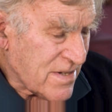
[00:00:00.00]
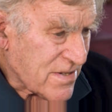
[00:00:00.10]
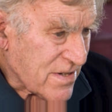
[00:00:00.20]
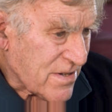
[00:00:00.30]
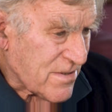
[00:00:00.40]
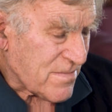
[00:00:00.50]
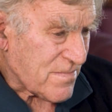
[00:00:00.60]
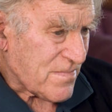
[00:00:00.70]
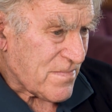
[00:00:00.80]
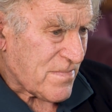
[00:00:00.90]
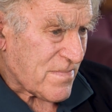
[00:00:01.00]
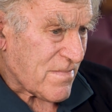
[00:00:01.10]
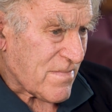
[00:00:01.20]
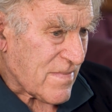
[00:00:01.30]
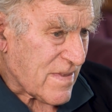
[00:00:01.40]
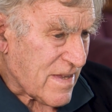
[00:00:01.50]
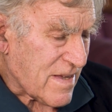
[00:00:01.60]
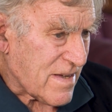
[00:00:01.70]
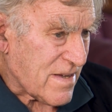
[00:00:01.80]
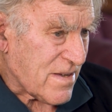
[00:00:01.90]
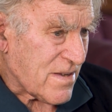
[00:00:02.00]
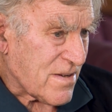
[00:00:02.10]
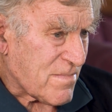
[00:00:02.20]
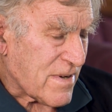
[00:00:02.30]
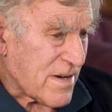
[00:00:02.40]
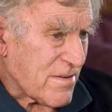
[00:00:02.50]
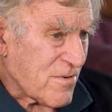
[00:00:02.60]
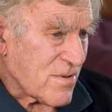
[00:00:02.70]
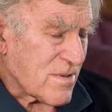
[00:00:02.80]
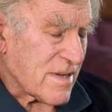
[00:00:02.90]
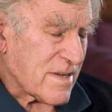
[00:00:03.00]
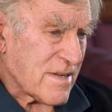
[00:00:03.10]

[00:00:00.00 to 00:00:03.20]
So, so you bloody wolf.